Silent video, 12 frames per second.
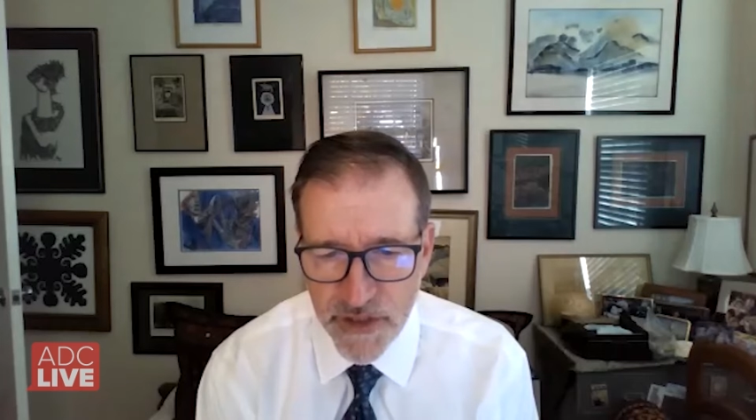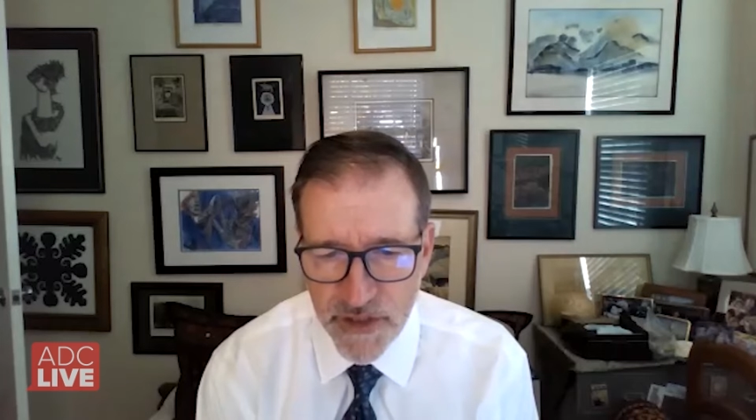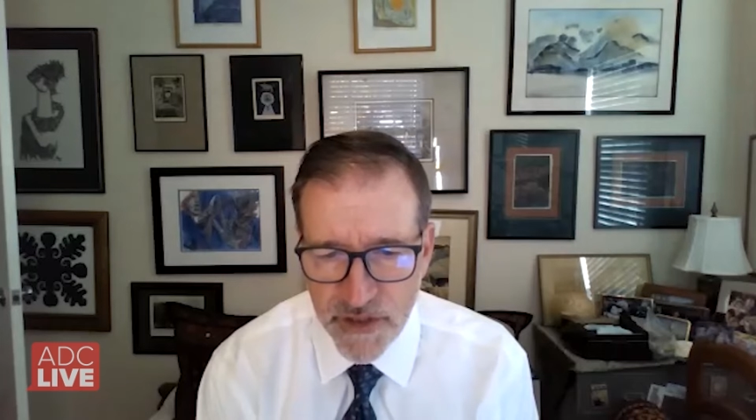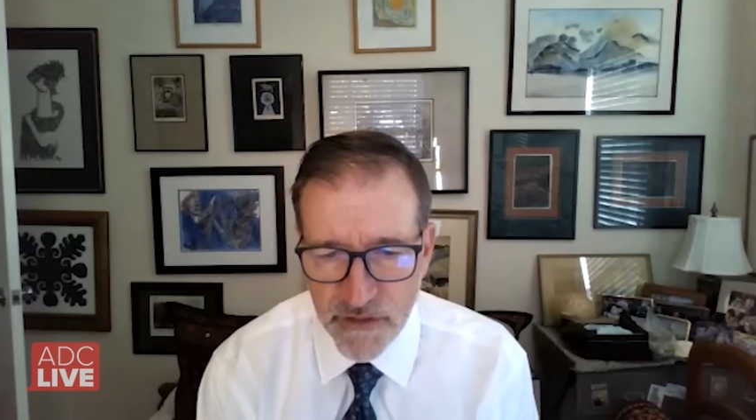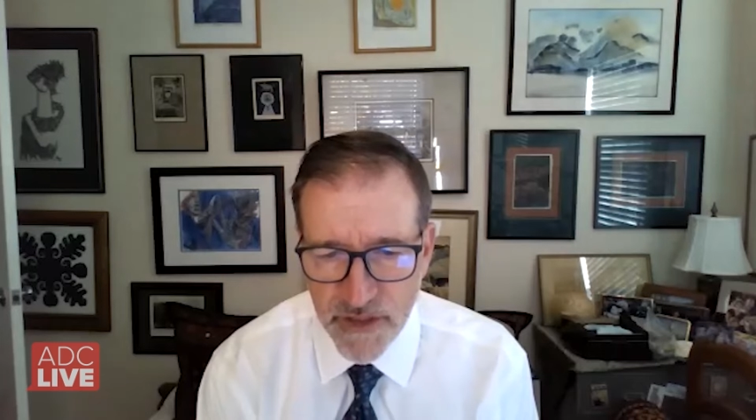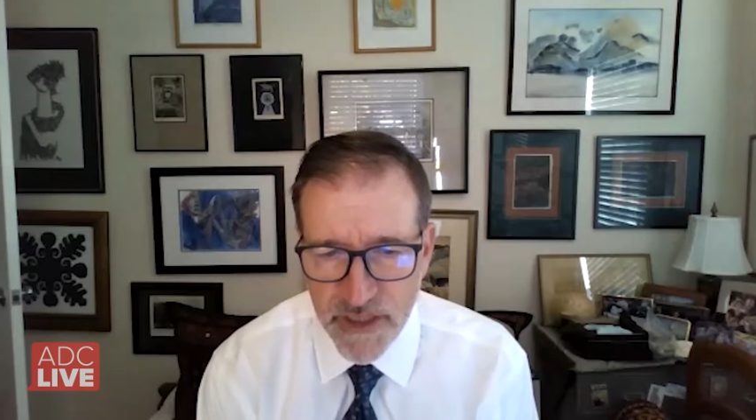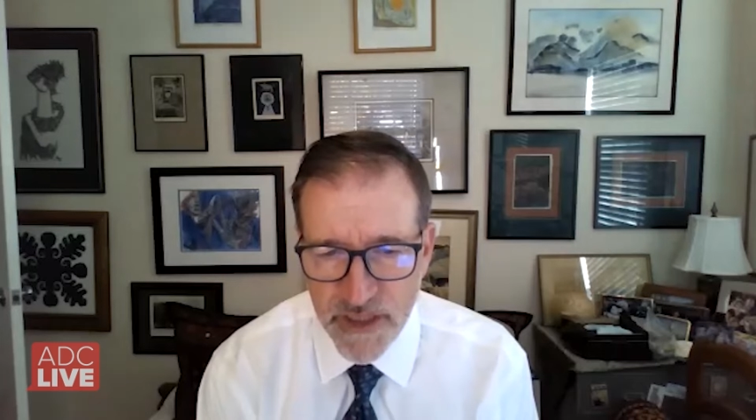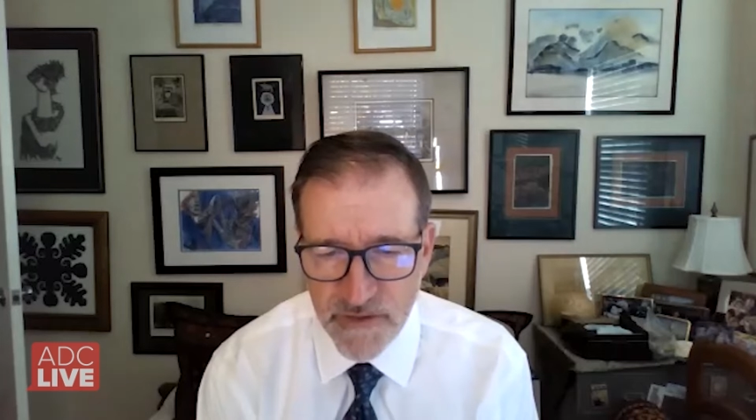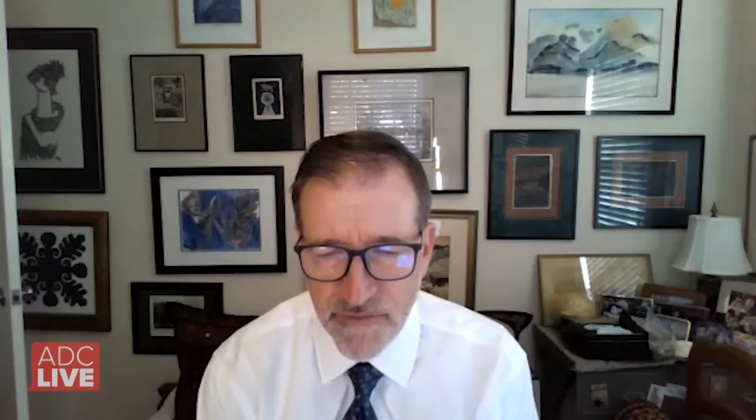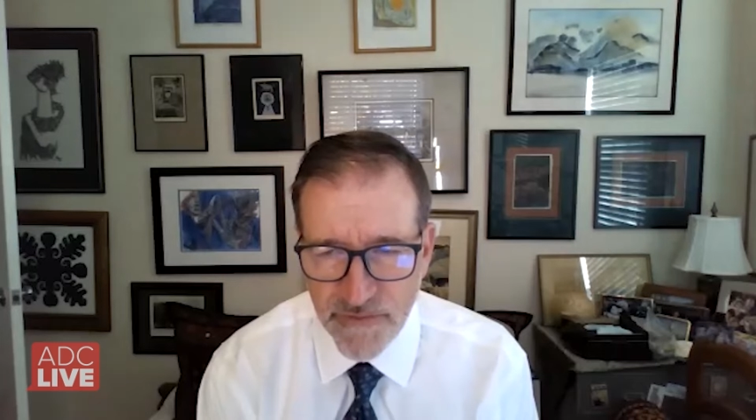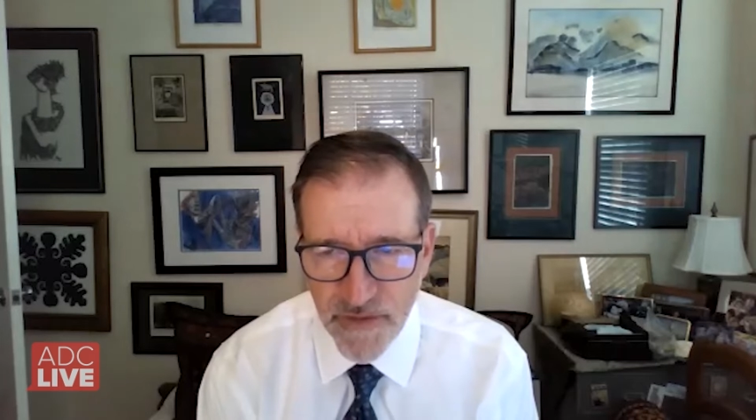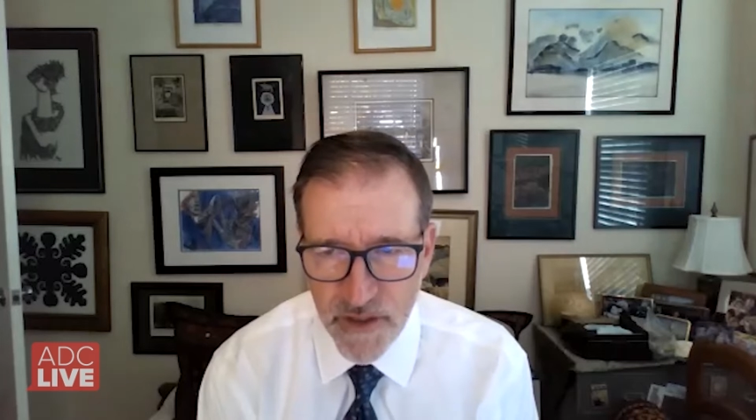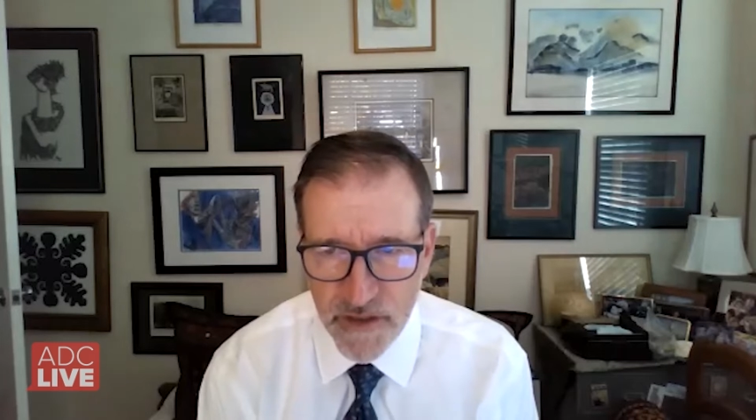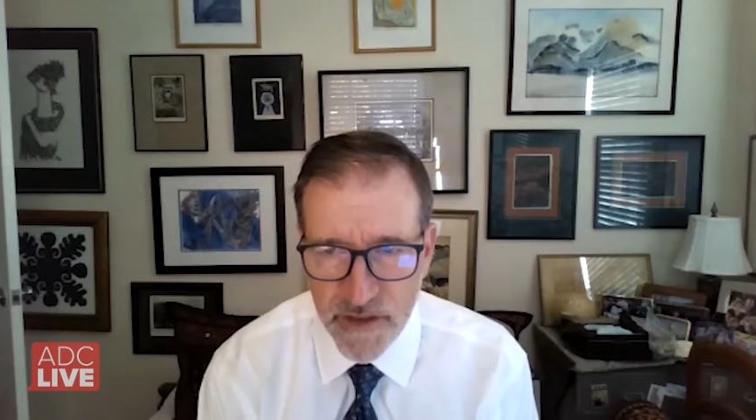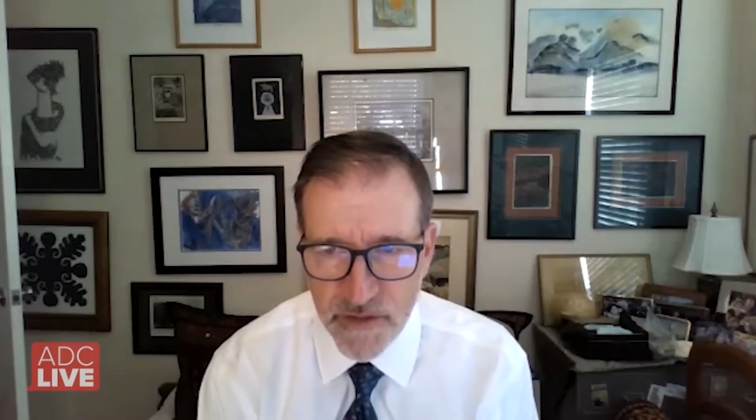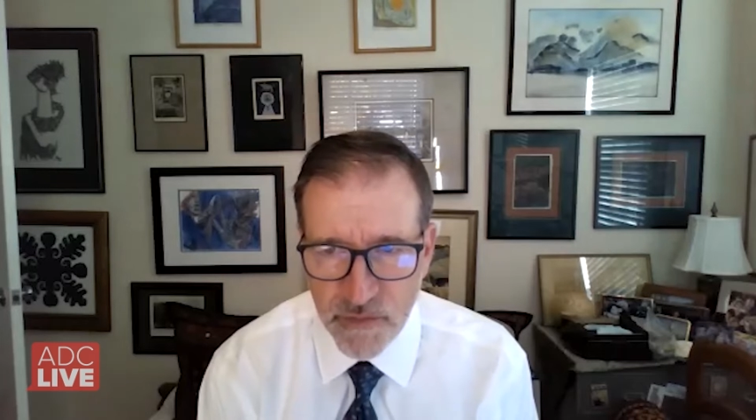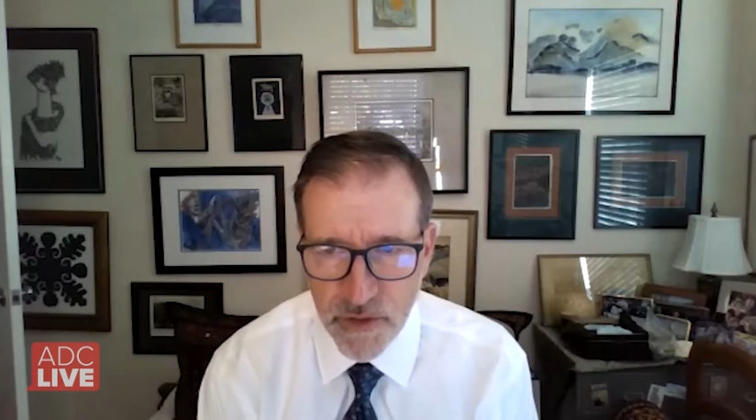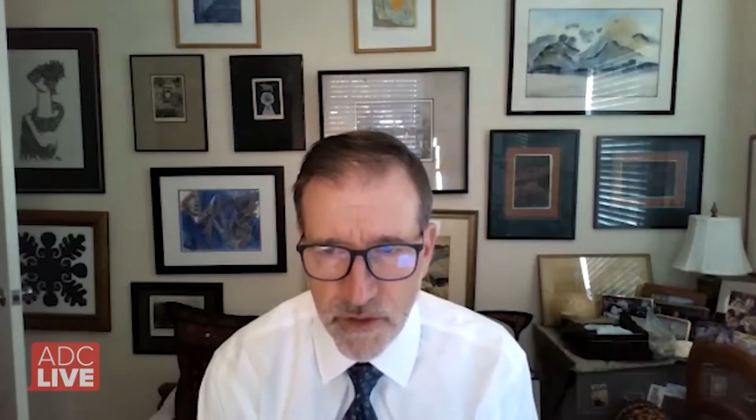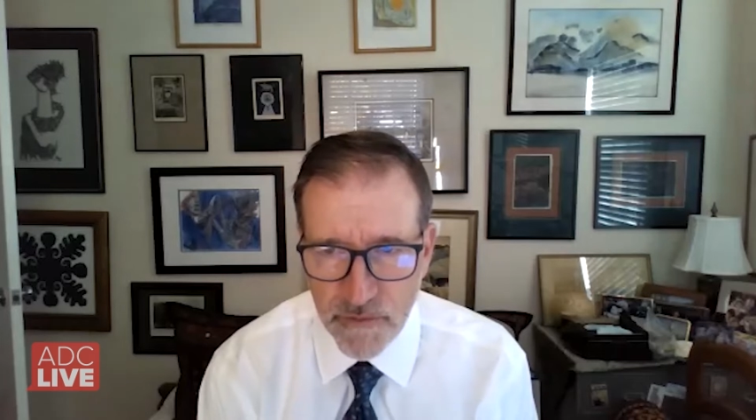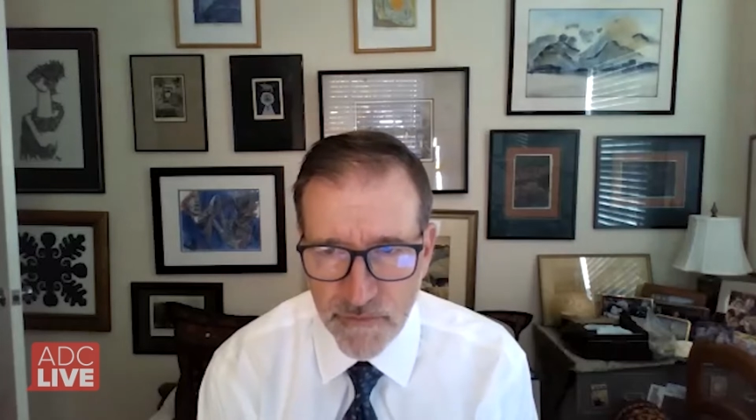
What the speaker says: So these funds will,